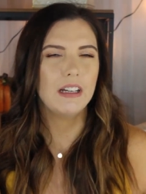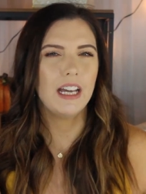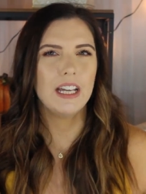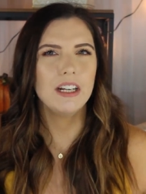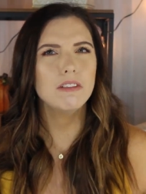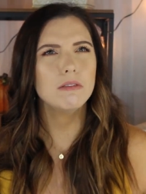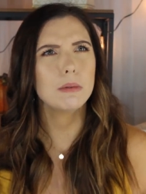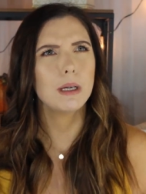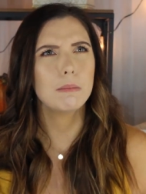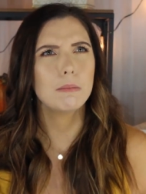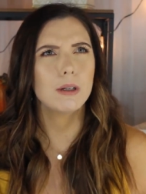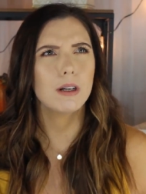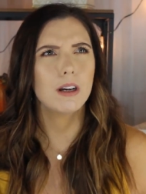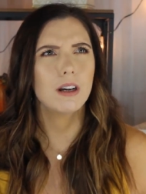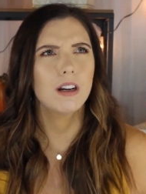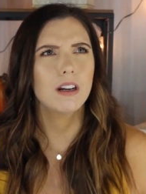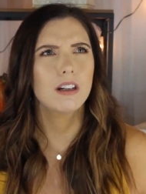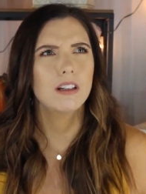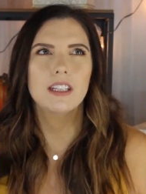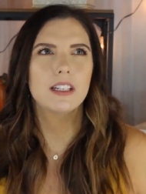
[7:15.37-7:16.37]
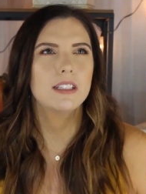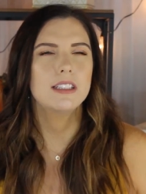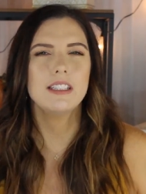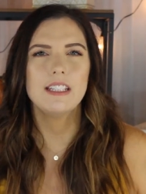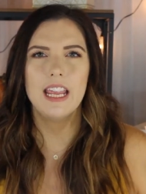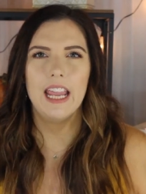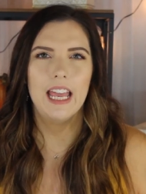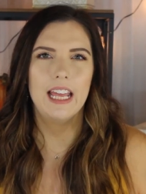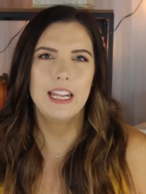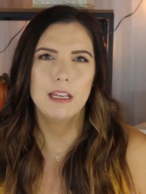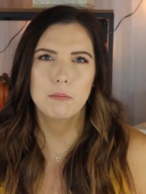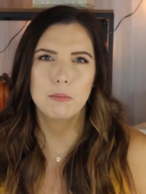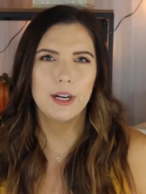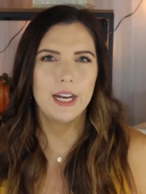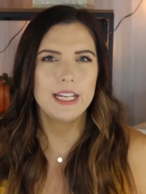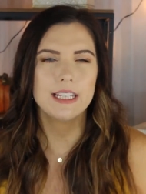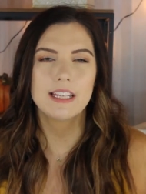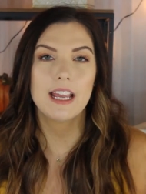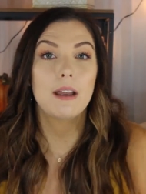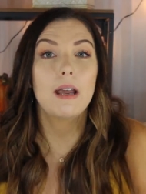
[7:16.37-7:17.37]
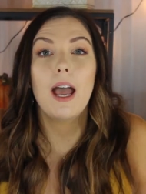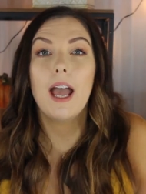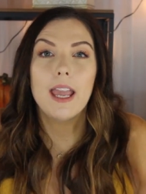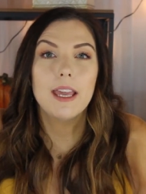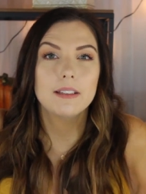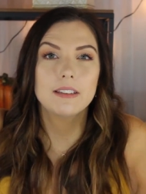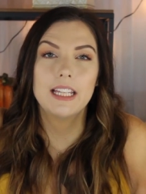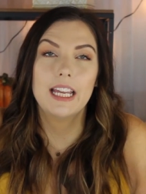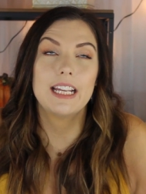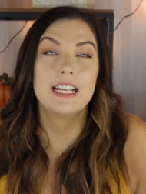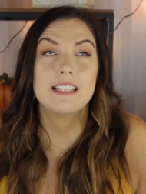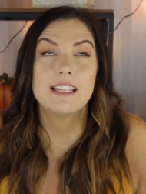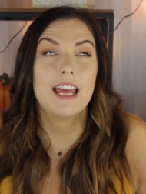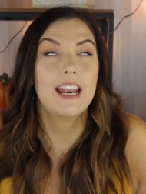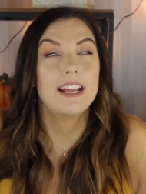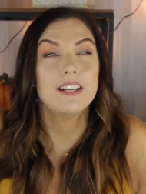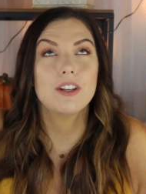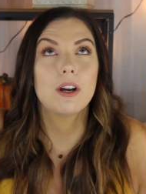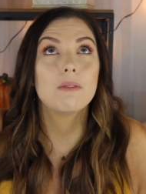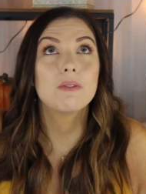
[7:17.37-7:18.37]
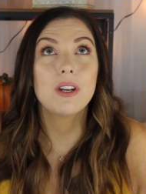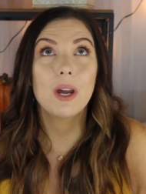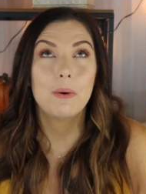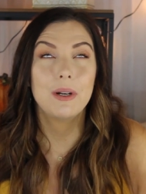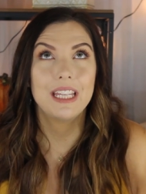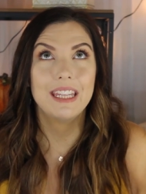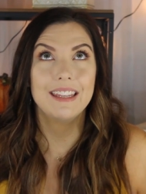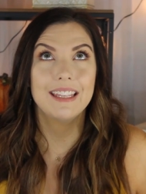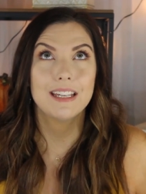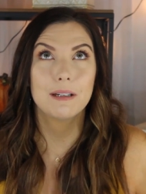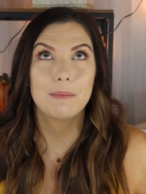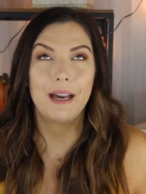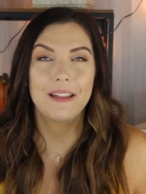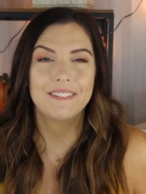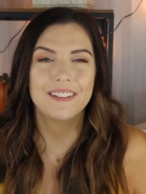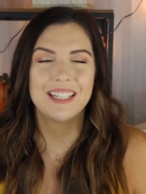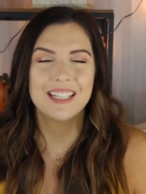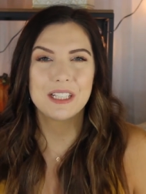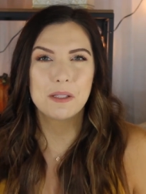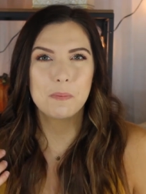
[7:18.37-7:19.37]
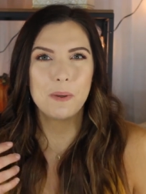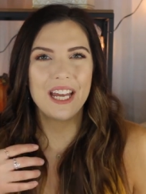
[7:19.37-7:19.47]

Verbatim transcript: I don't remember the tanning brands. I, I, like I said, I don't know anything about this,